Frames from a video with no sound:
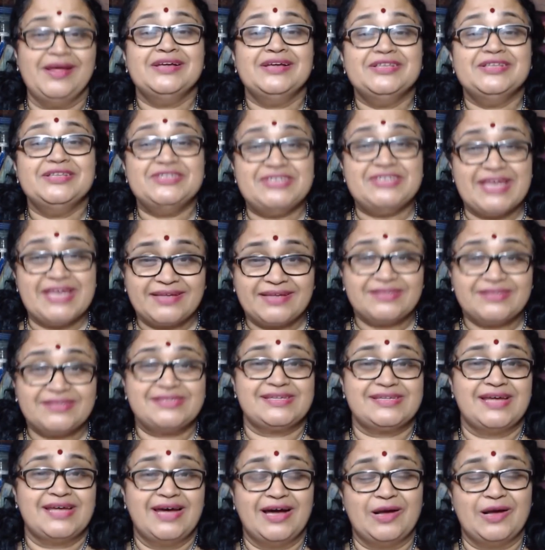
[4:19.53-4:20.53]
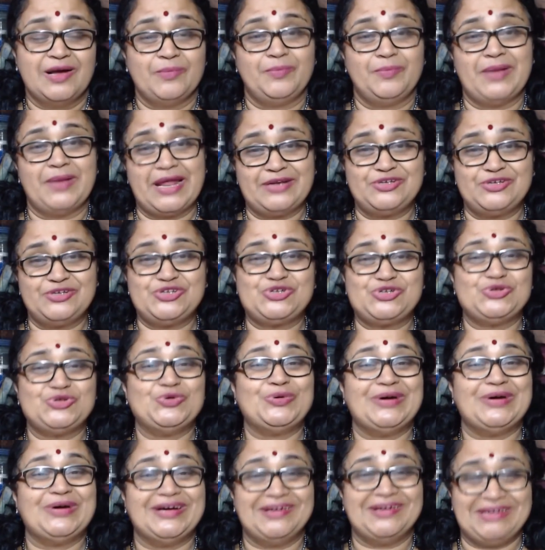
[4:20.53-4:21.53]
checks her blood
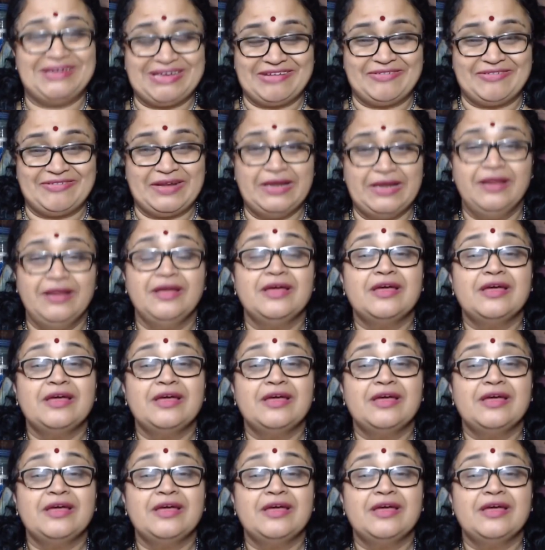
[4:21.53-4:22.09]
sugar level